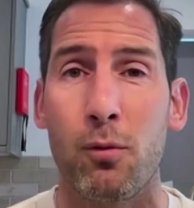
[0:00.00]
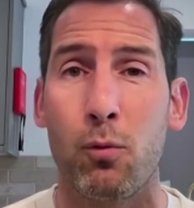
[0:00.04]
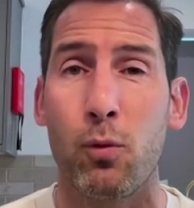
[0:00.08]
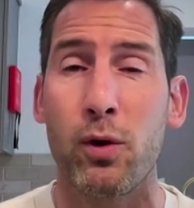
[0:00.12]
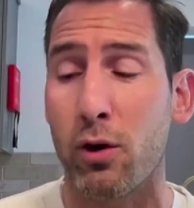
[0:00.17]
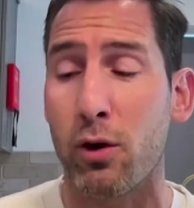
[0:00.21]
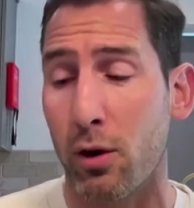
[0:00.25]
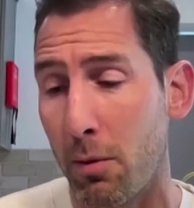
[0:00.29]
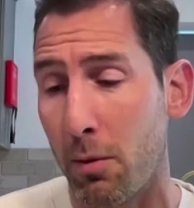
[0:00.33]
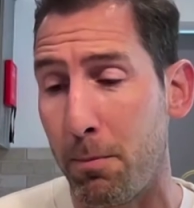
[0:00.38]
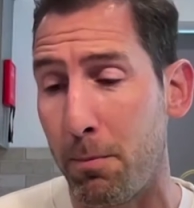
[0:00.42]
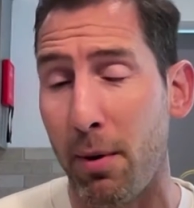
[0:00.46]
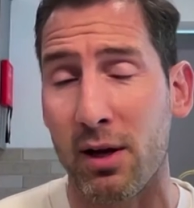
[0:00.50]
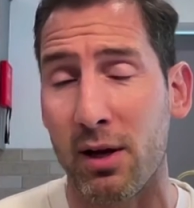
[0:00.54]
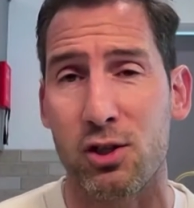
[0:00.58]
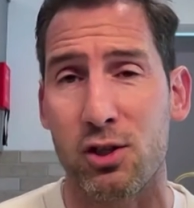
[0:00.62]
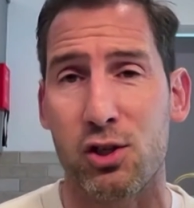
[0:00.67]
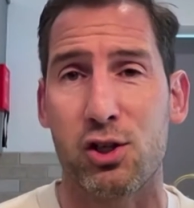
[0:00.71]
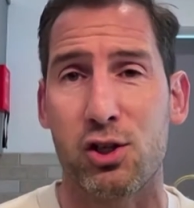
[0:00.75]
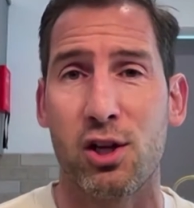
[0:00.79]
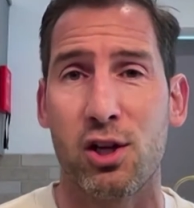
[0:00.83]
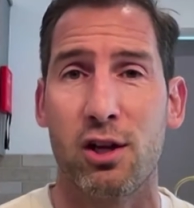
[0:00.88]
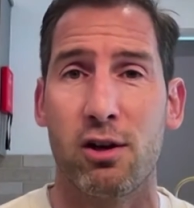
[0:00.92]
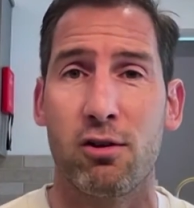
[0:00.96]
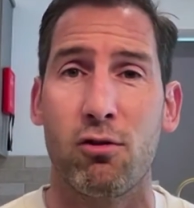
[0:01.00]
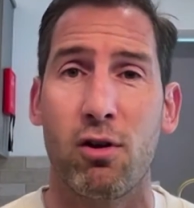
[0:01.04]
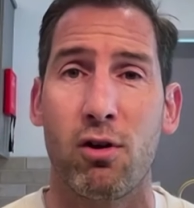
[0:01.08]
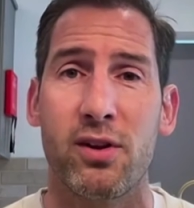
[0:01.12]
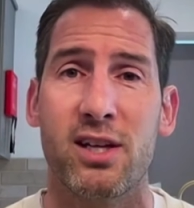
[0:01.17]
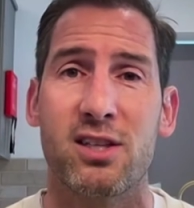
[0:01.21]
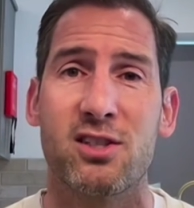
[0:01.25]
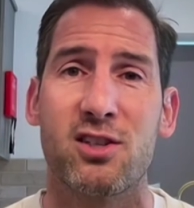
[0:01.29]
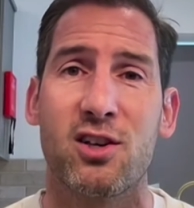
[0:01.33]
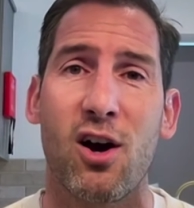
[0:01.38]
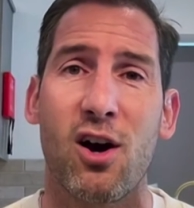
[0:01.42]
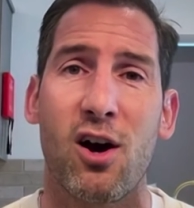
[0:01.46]
We got a bunch that are on
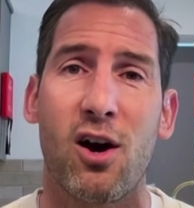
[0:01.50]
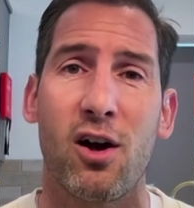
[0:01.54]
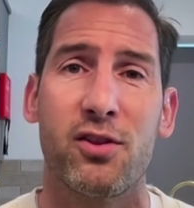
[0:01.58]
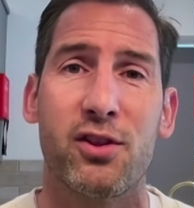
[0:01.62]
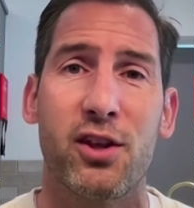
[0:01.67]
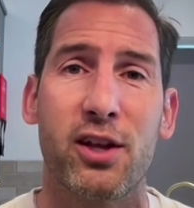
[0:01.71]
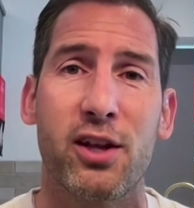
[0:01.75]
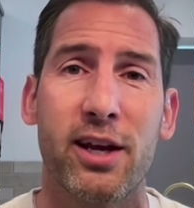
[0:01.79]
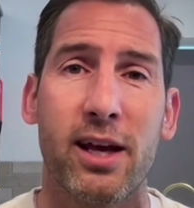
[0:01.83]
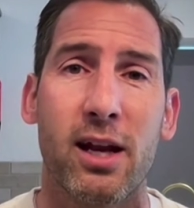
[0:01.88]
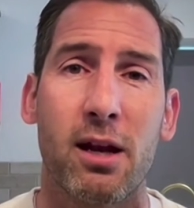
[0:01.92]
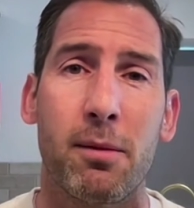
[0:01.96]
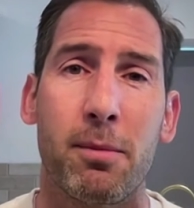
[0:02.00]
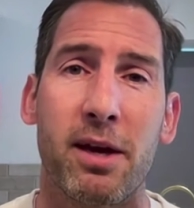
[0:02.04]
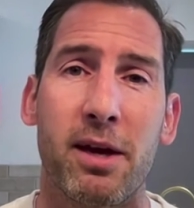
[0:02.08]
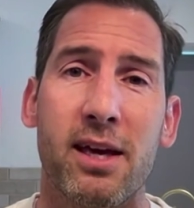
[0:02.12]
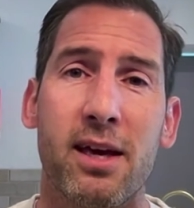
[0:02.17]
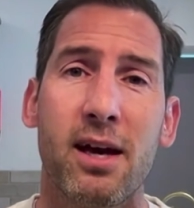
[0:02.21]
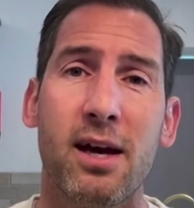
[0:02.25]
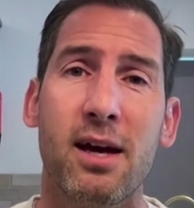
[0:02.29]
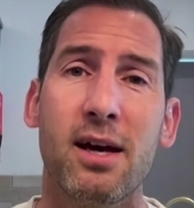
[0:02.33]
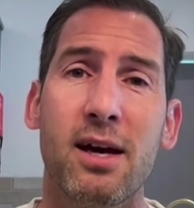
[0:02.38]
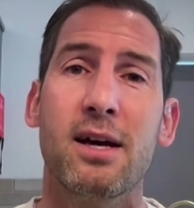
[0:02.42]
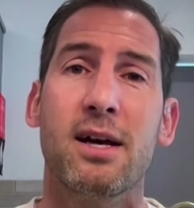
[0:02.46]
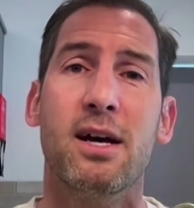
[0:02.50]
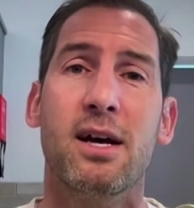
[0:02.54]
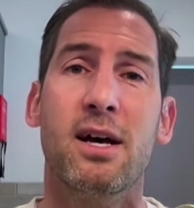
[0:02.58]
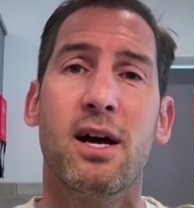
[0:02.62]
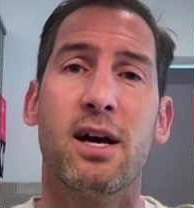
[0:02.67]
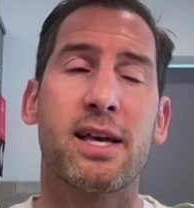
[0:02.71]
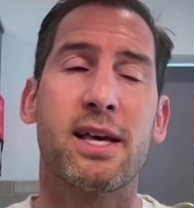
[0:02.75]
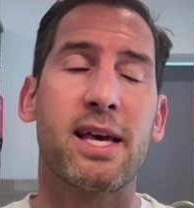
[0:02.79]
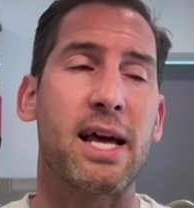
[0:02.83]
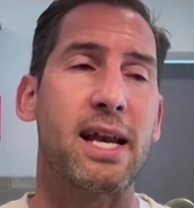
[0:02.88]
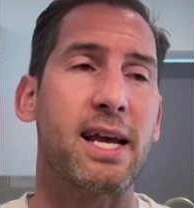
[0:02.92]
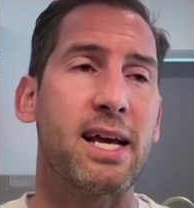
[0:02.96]
this card that are going to be
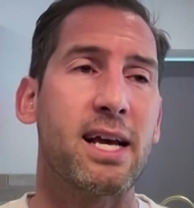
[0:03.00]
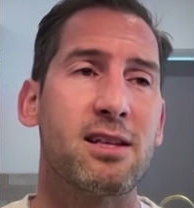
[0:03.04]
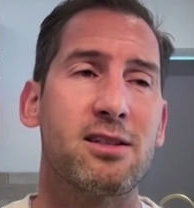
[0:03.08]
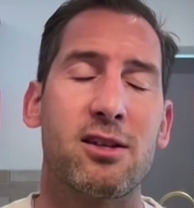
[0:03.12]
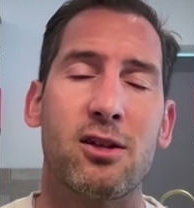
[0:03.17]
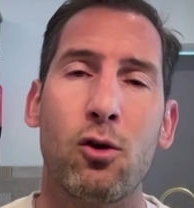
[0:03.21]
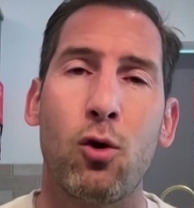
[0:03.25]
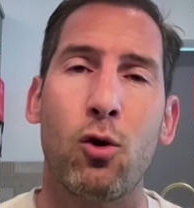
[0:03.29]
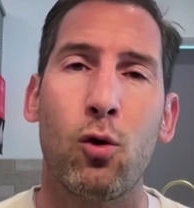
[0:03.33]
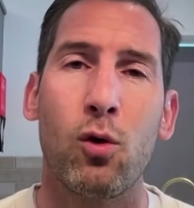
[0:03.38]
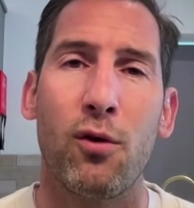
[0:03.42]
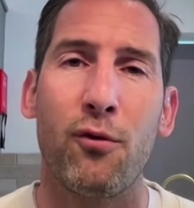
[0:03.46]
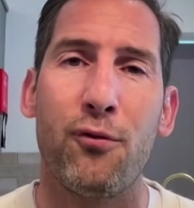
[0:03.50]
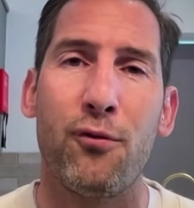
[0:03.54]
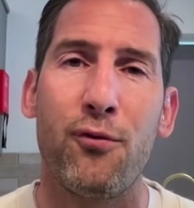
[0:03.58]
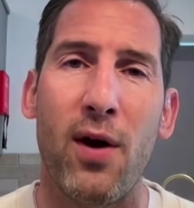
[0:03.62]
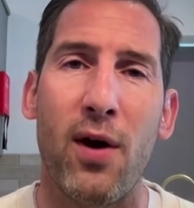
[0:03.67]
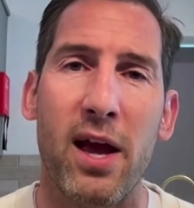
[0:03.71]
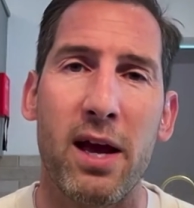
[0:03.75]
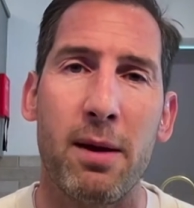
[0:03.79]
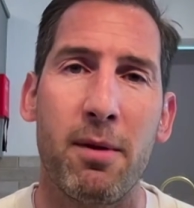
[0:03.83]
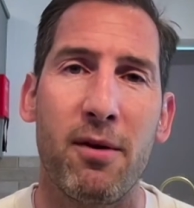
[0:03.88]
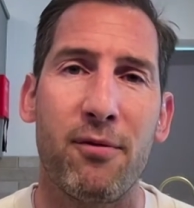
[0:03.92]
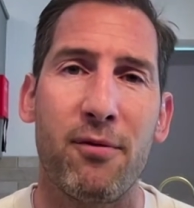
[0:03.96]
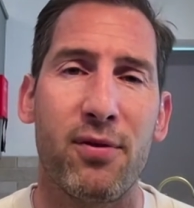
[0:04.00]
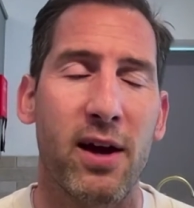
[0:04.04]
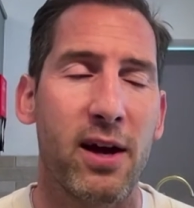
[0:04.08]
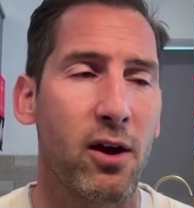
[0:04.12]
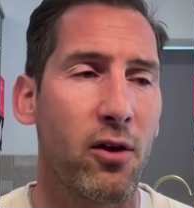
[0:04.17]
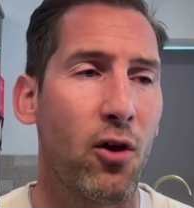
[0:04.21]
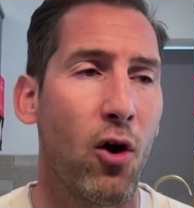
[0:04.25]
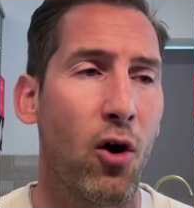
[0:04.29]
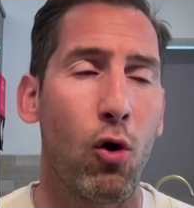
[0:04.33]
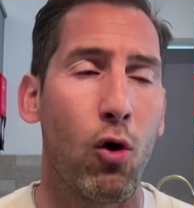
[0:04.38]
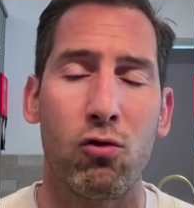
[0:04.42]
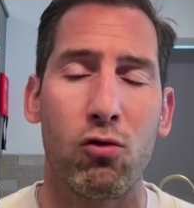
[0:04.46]
getting into the Hall of Fame if they are
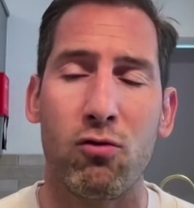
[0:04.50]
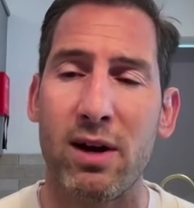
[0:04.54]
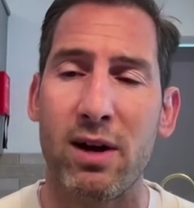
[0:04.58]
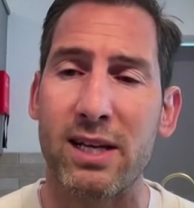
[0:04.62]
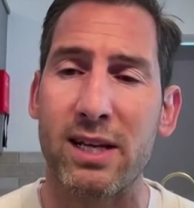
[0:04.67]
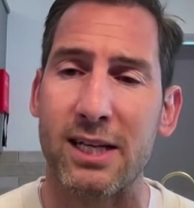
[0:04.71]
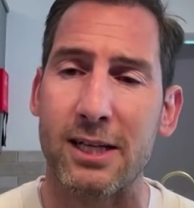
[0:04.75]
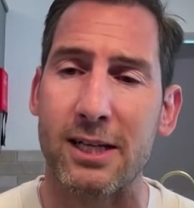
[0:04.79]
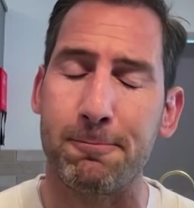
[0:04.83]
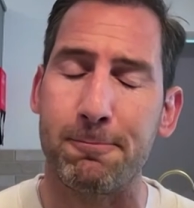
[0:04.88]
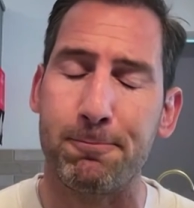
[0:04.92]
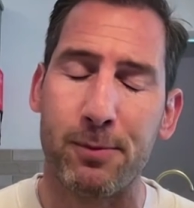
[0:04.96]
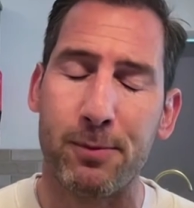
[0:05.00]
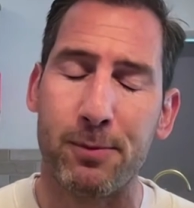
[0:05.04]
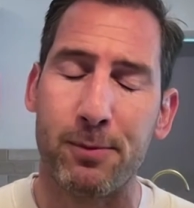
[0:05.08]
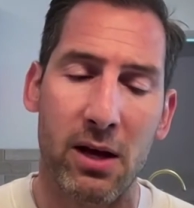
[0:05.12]
not already.